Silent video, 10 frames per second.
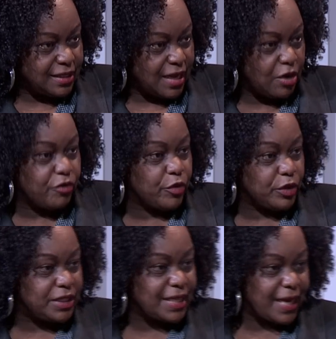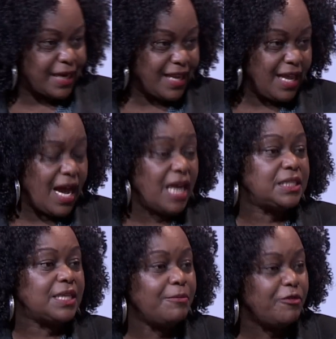are of concern. And
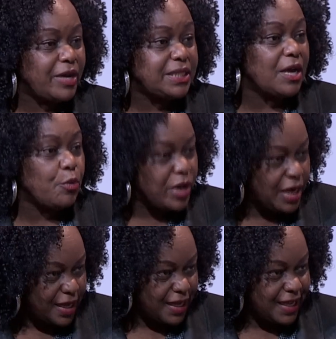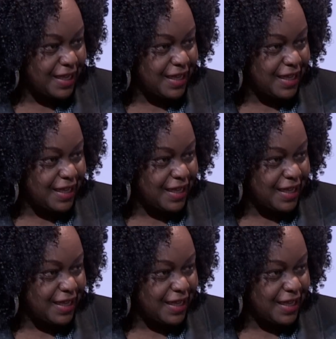some of us are willing